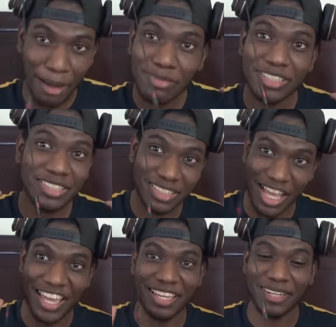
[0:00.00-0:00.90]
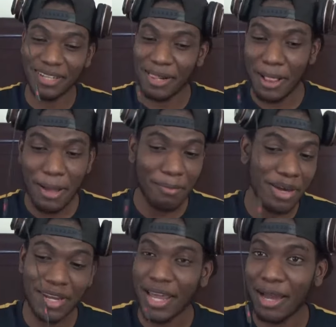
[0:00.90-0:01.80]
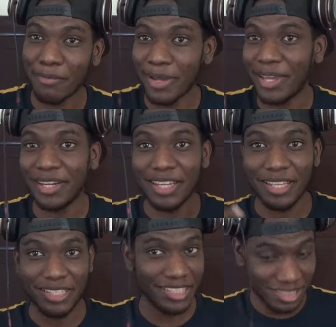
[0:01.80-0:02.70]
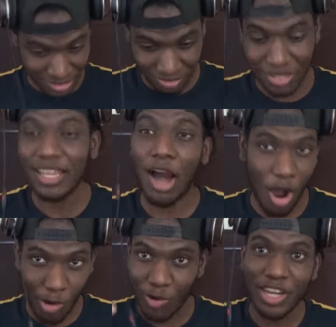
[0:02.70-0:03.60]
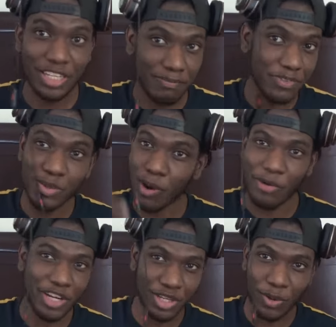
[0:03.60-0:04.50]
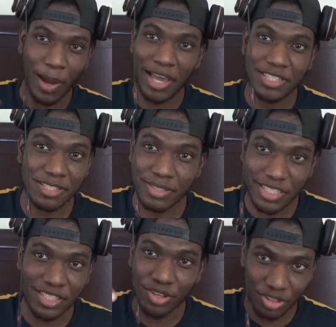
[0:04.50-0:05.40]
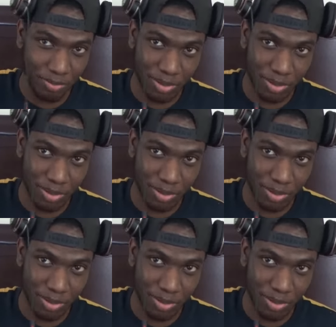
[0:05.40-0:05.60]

I'm just saying. But nah, man, this is a already, you already know, Aizen, this is on the